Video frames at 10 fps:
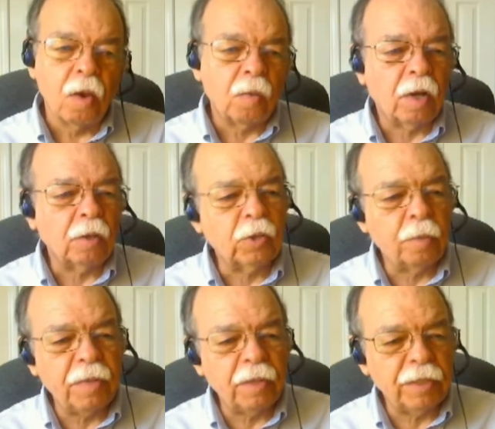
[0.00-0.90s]
We're also
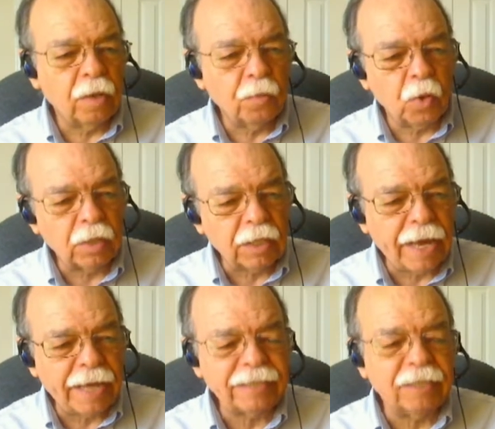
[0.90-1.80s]
building a
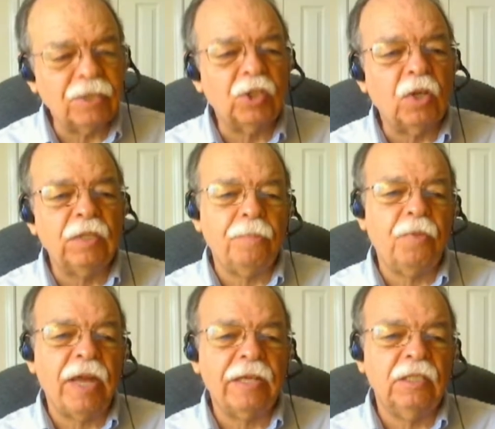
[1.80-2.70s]
world-class consulting
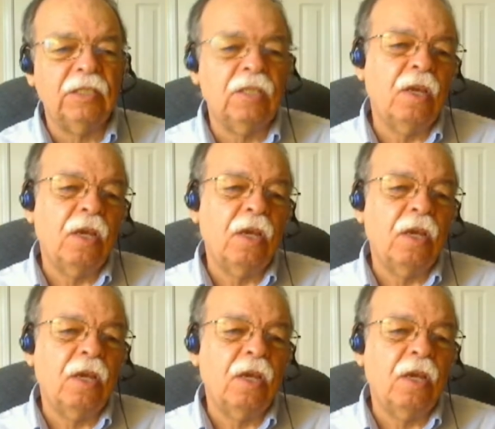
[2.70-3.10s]
practice